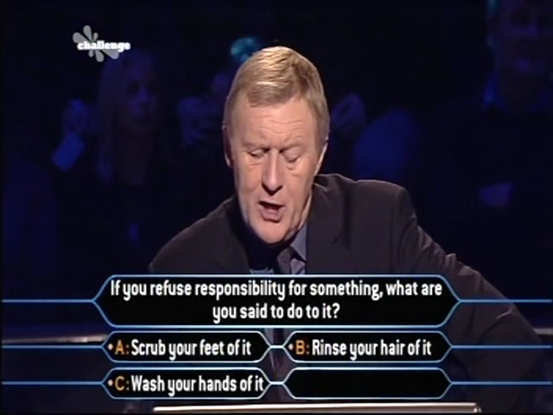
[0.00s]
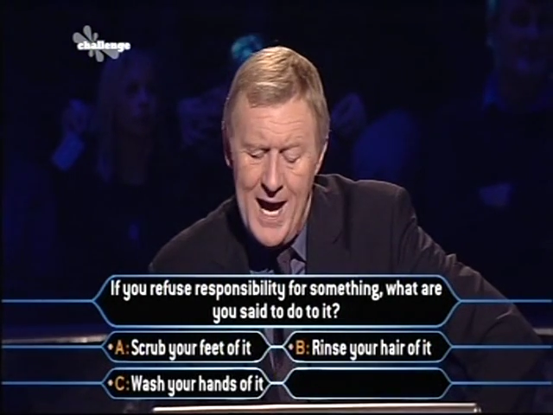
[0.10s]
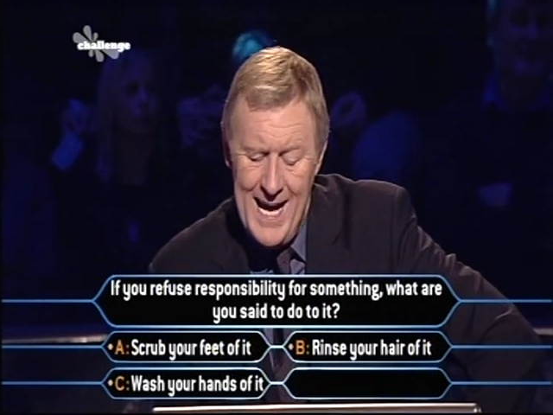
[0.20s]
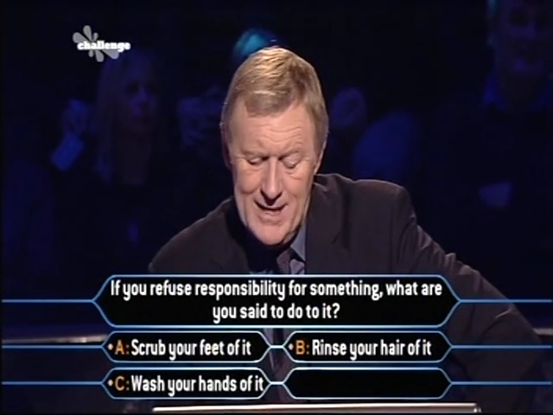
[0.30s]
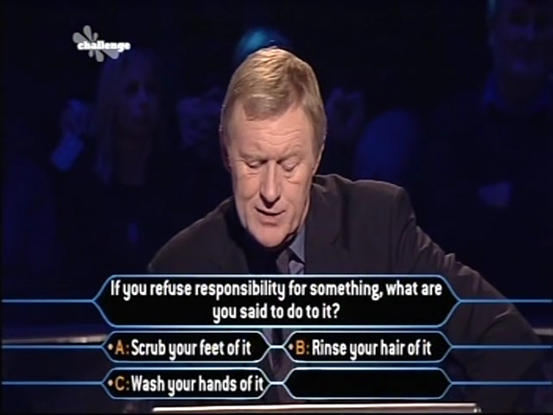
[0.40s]
your
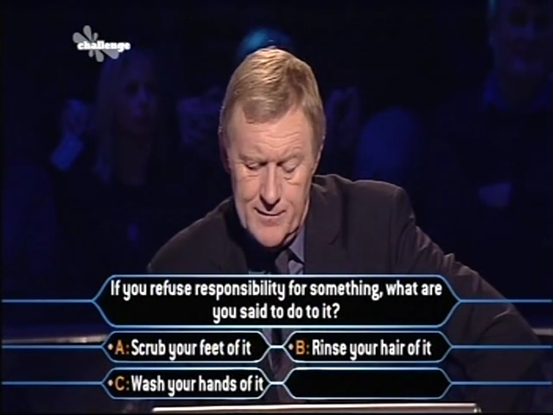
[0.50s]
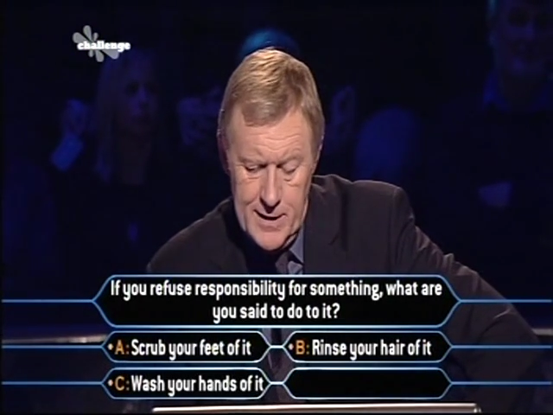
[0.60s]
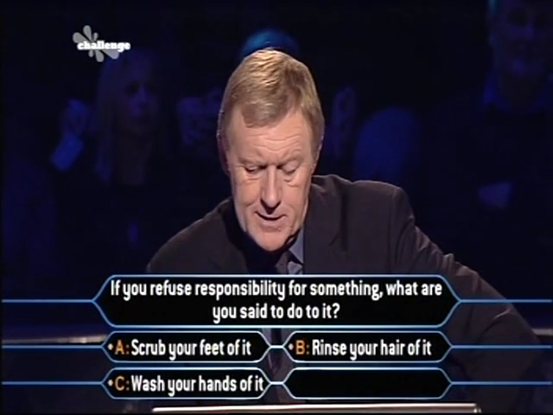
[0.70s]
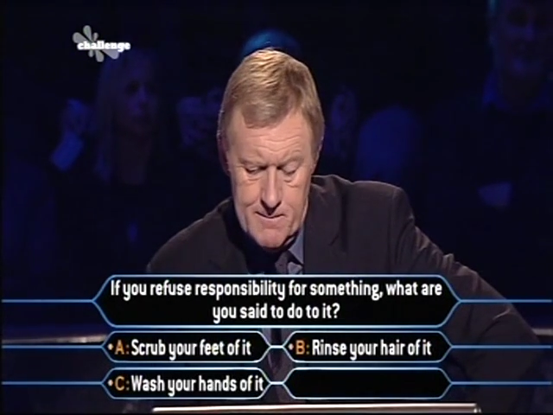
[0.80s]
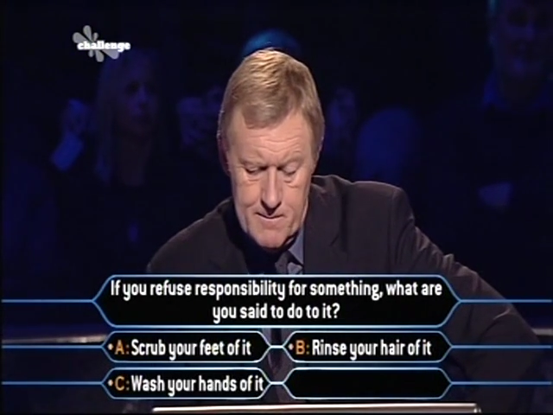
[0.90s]
hands of
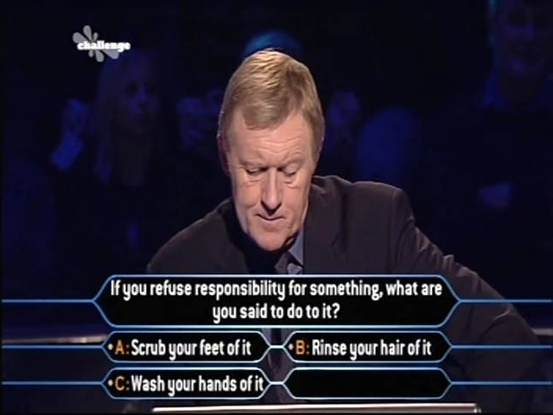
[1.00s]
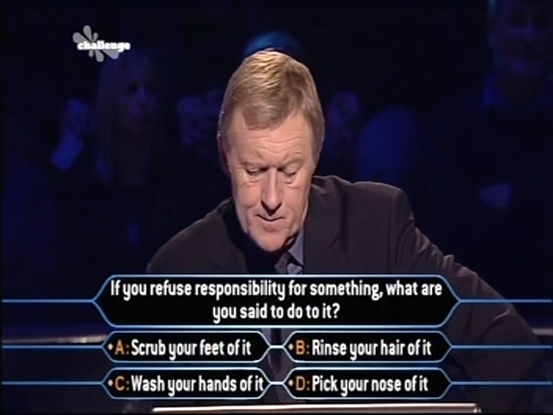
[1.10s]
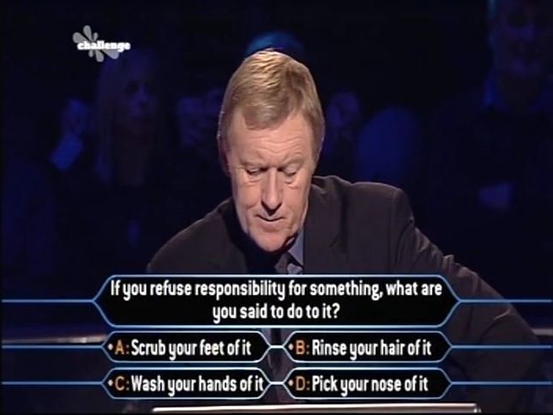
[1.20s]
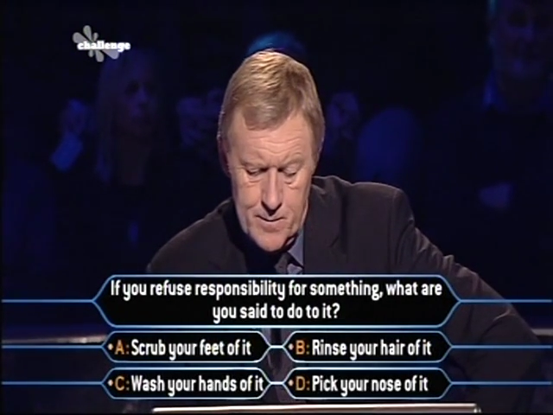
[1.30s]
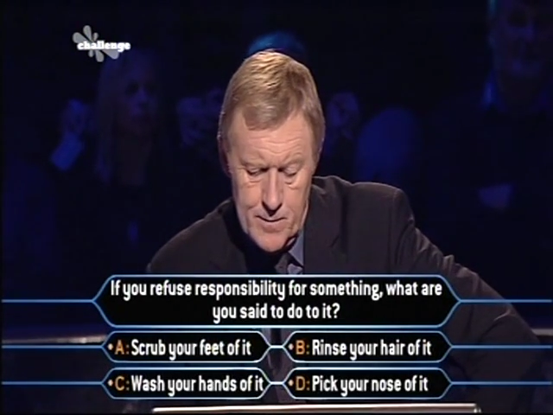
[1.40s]
it.
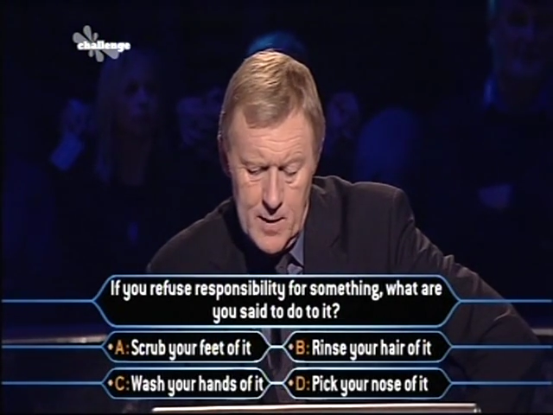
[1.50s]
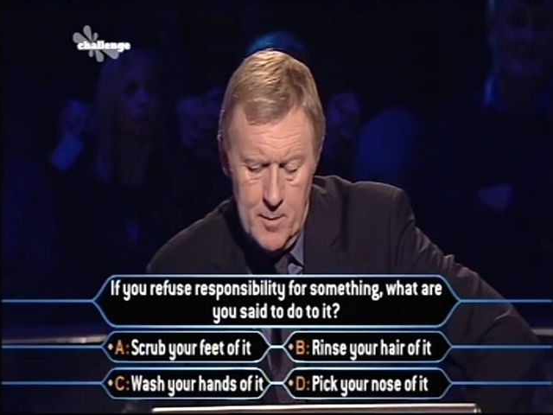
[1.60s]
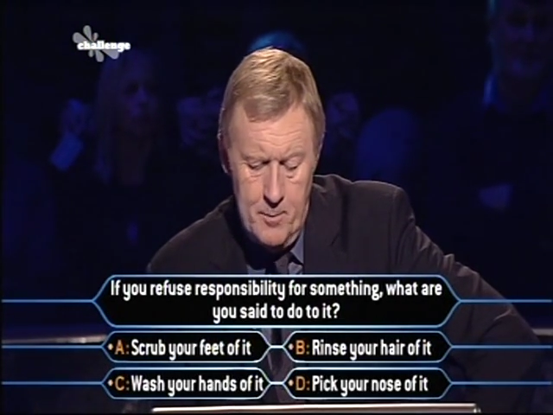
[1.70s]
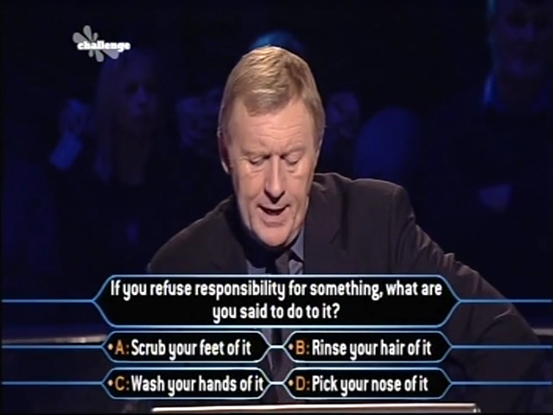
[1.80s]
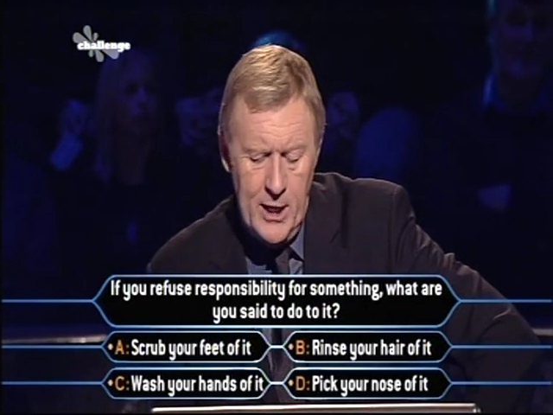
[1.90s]

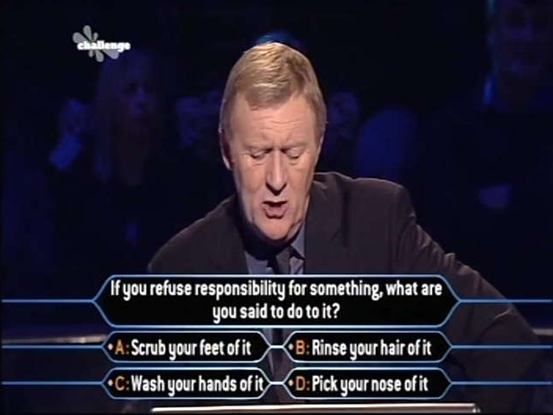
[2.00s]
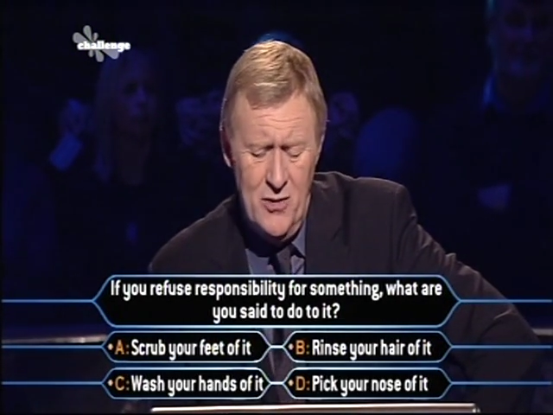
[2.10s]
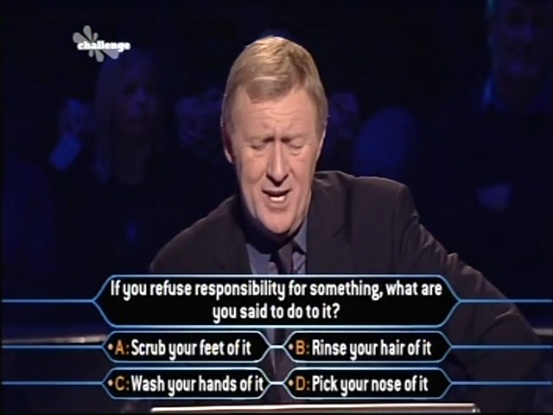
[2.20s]
Pick your